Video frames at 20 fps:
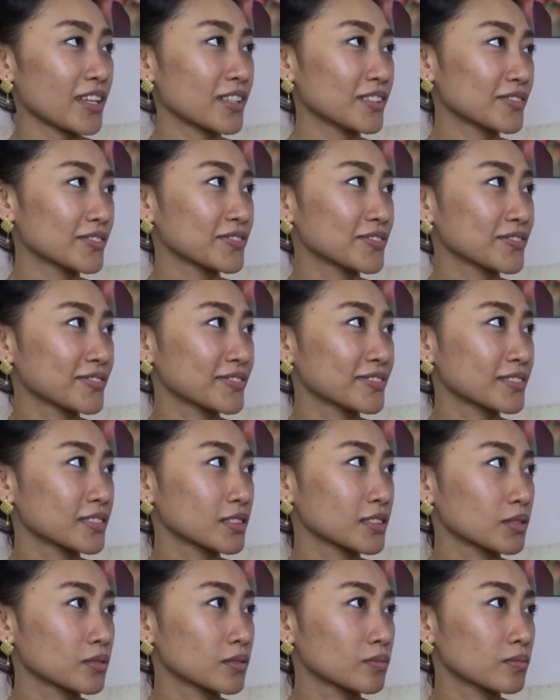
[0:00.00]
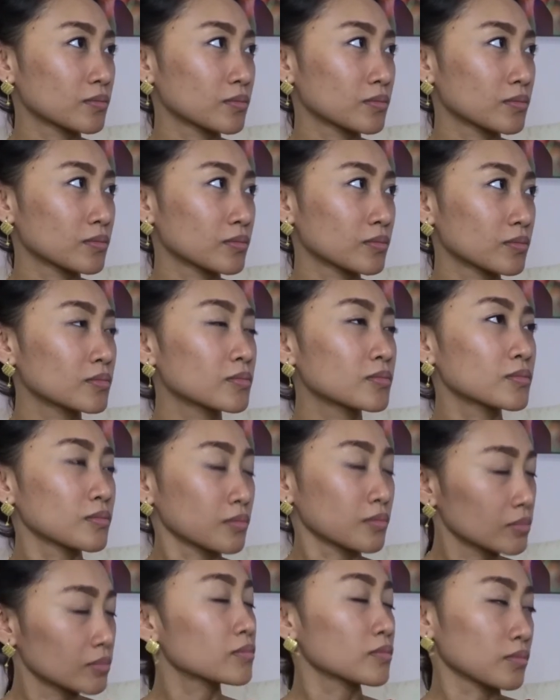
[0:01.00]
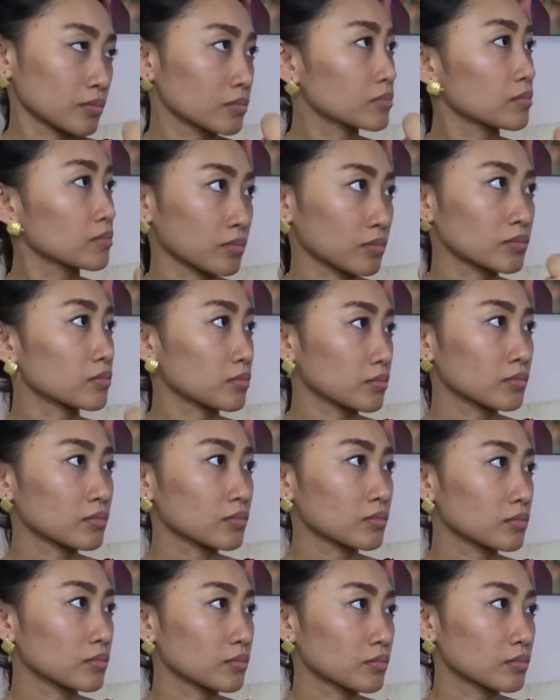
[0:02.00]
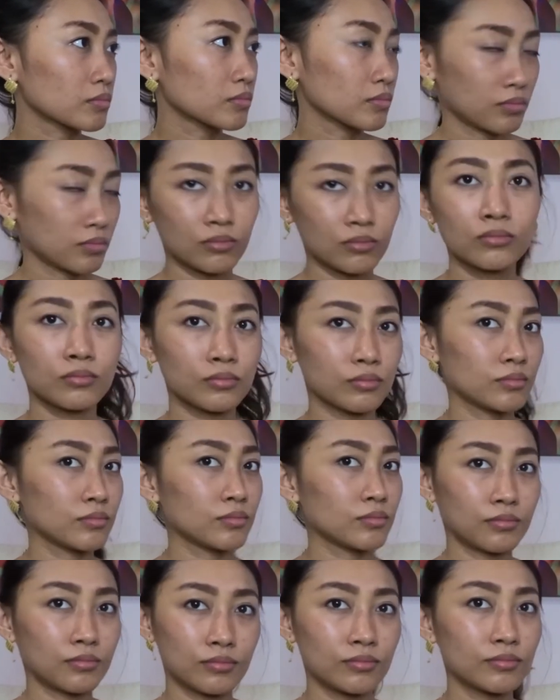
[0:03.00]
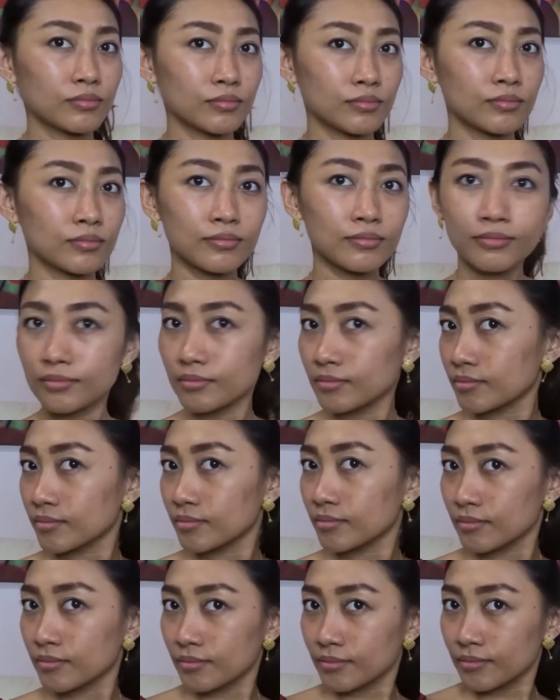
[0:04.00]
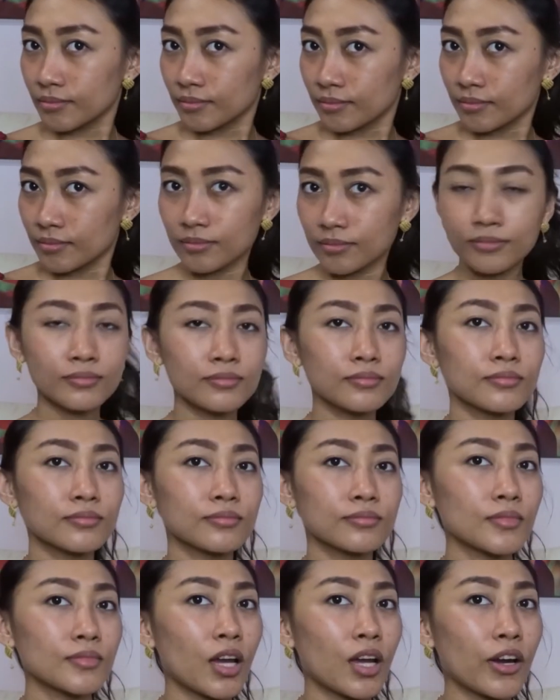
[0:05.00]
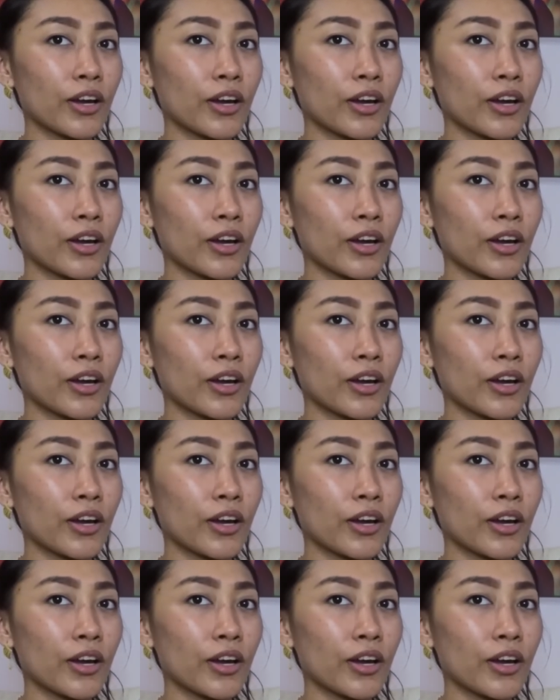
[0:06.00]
Sometimes like thick. Yeah, I mean not balanced from both of the sides of the eyebrow. All